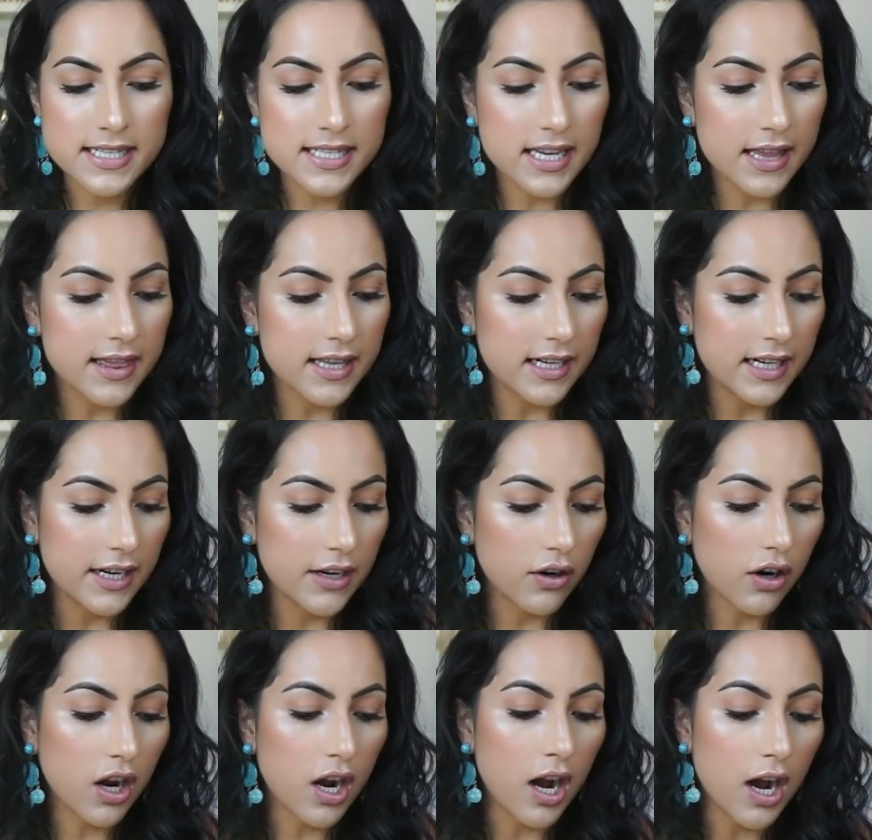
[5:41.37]
is the
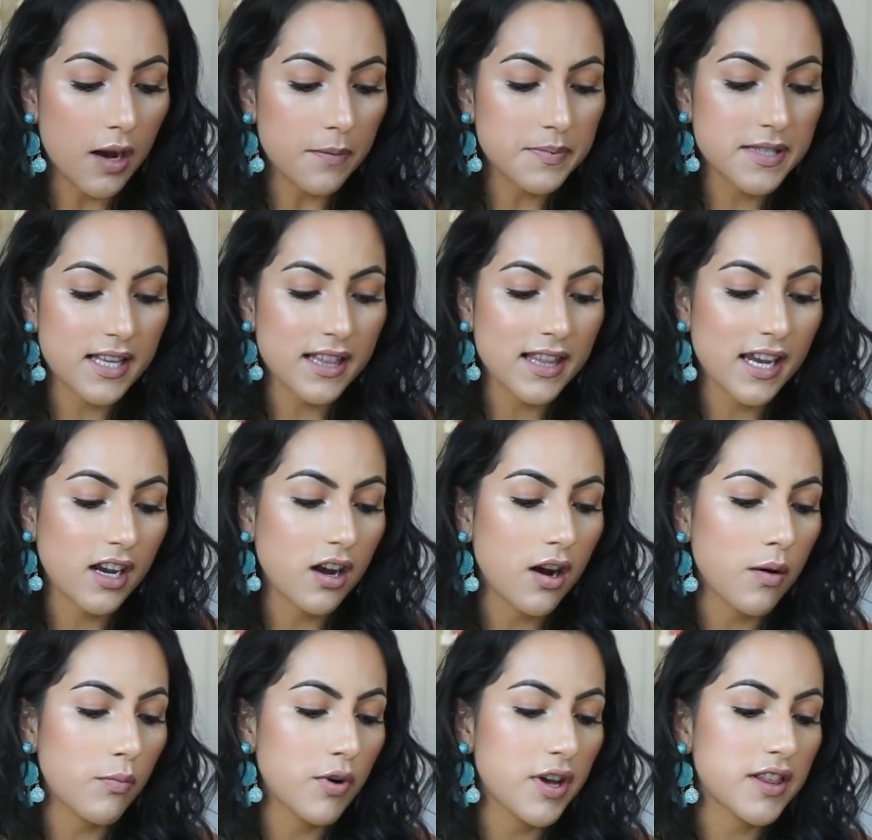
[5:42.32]
little cups that they
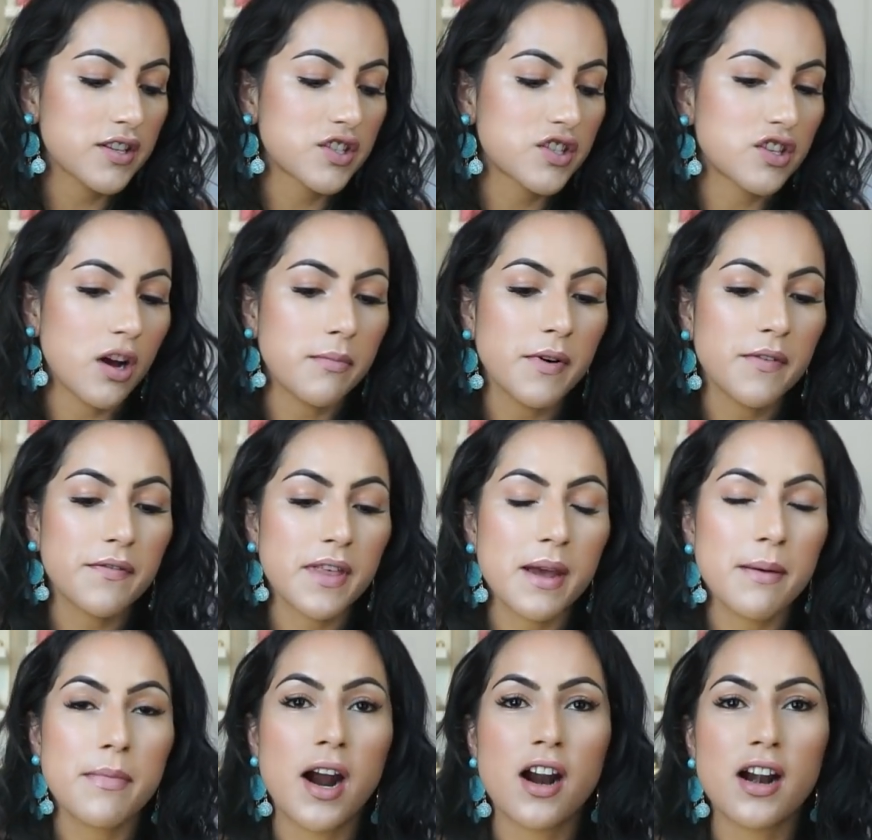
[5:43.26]
come with. Some of
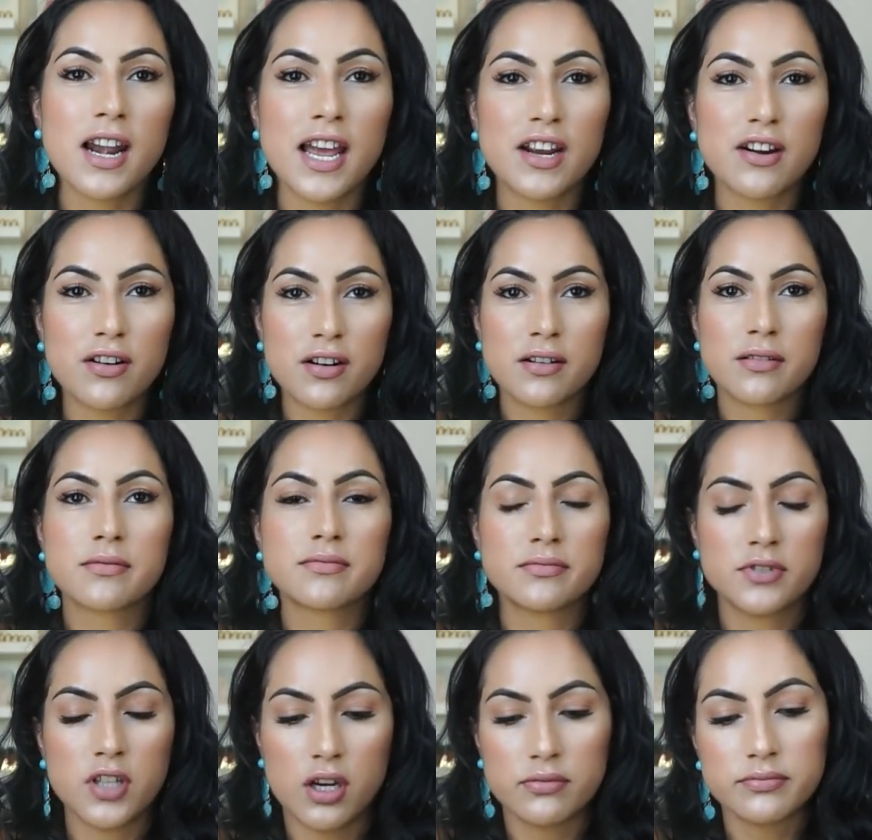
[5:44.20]
them are like,
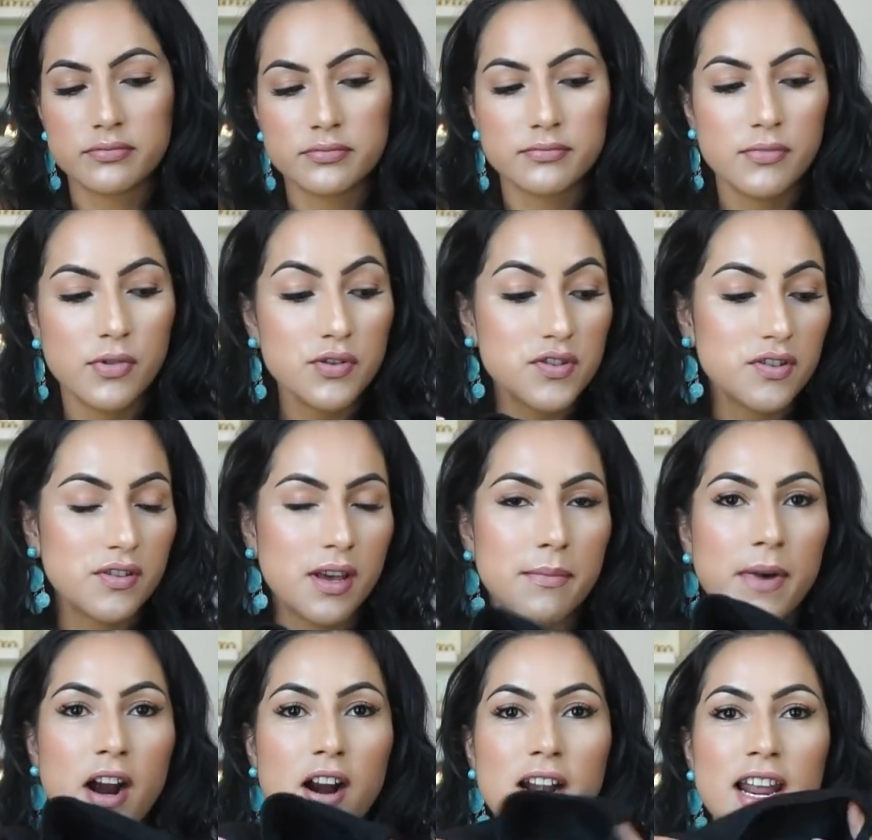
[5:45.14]
no, most of
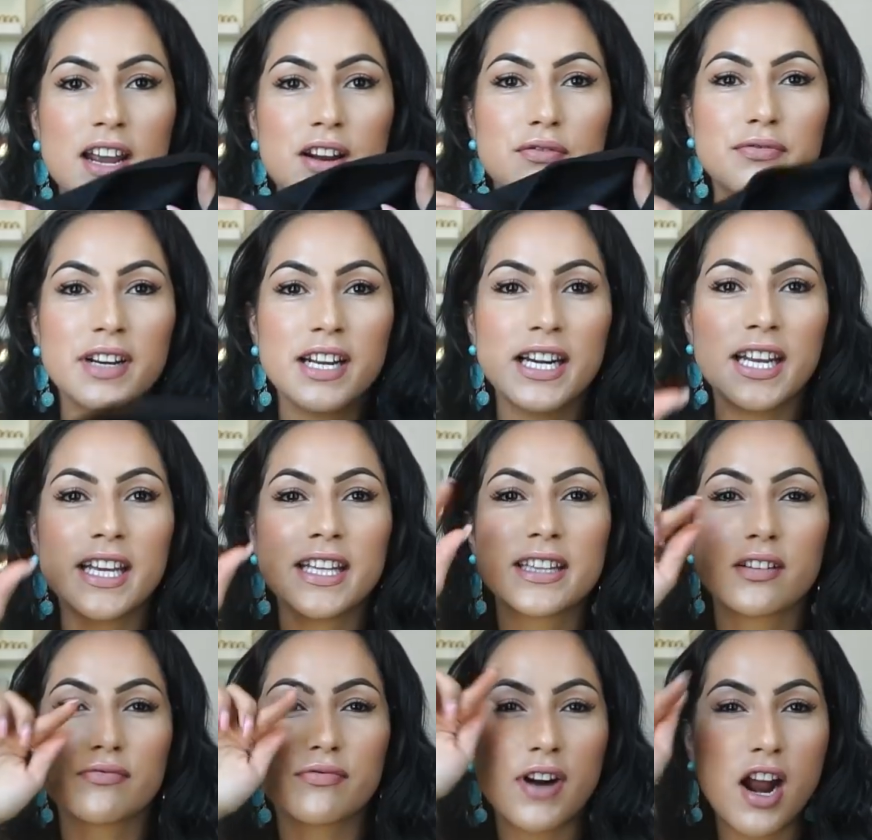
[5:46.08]
them are like really
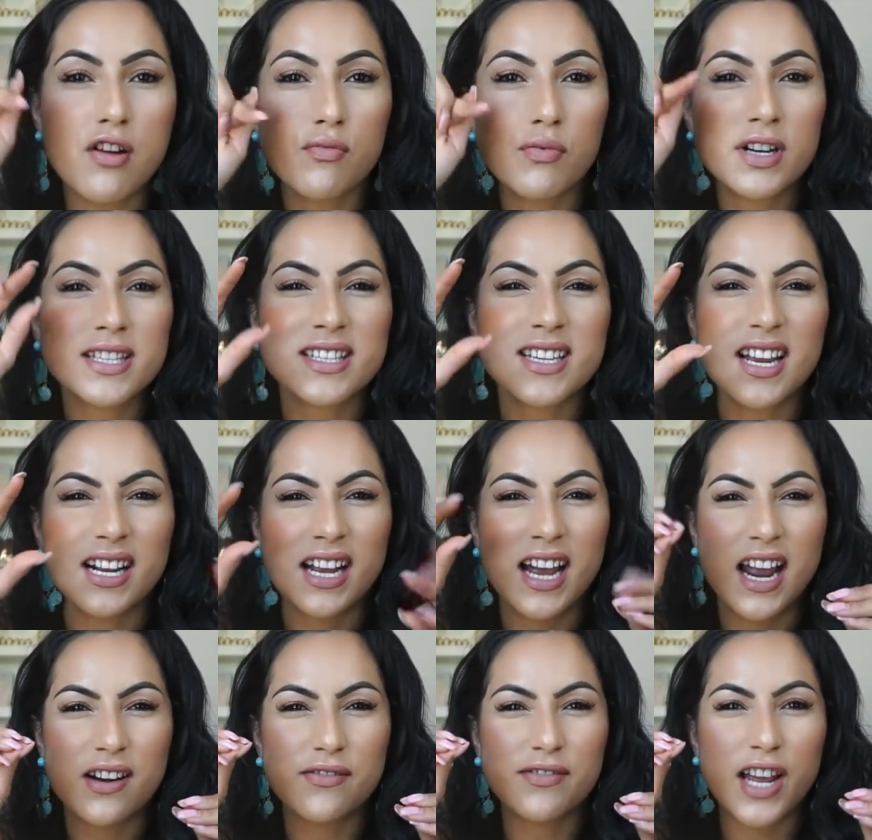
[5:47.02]
the round ones and
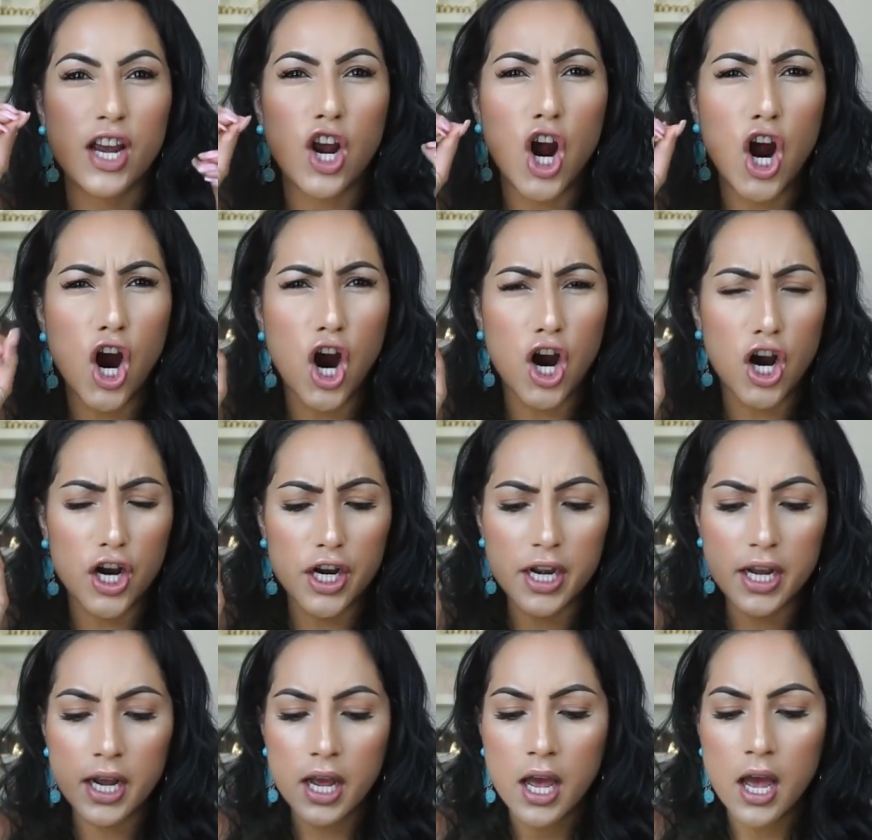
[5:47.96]
kind of like
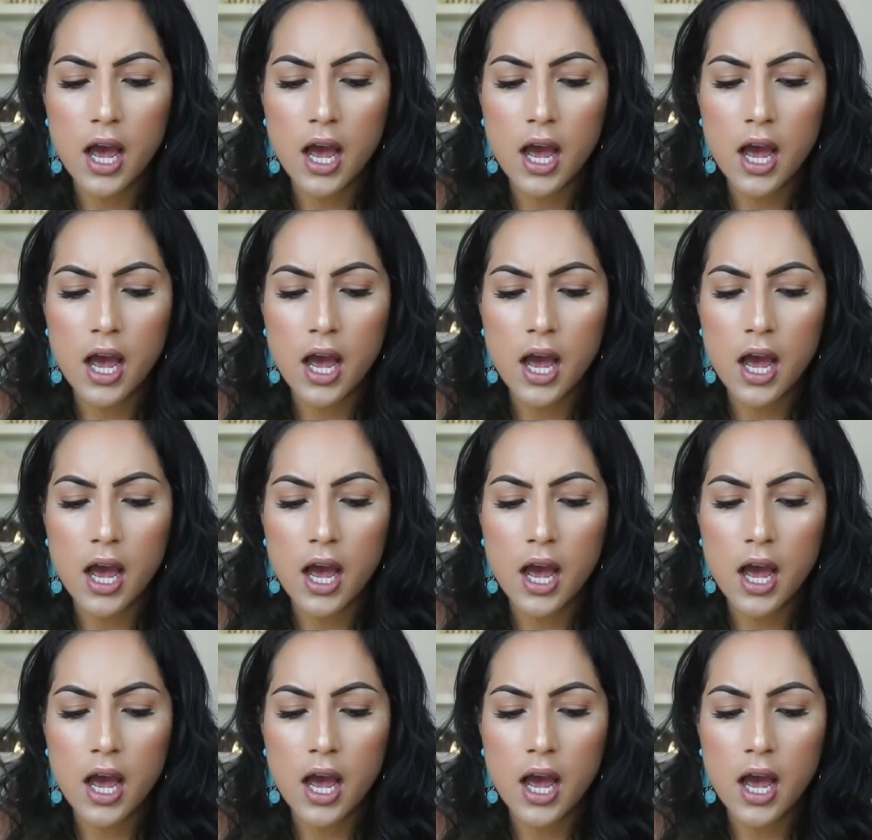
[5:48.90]
hard.